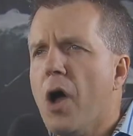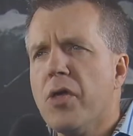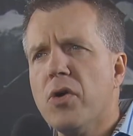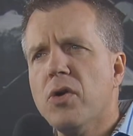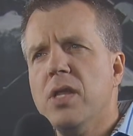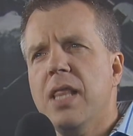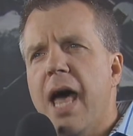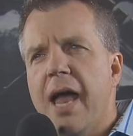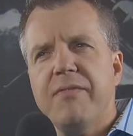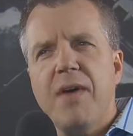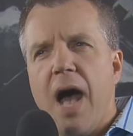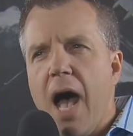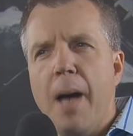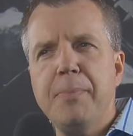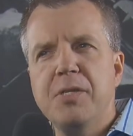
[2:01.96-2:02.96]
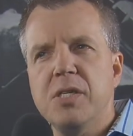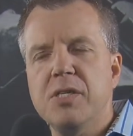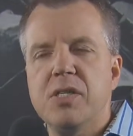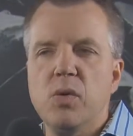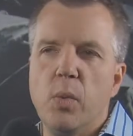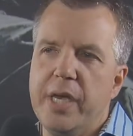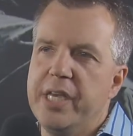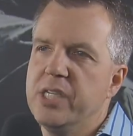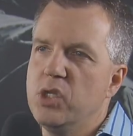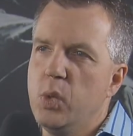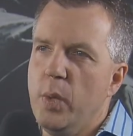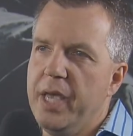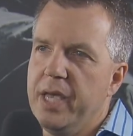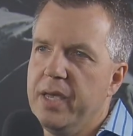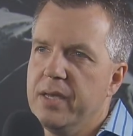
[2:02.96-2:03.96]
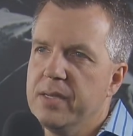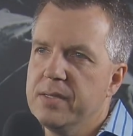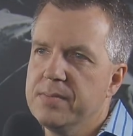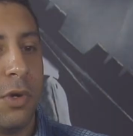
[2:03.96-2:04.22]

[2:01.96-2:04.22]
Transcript: Are there a lot of options that we can tweak?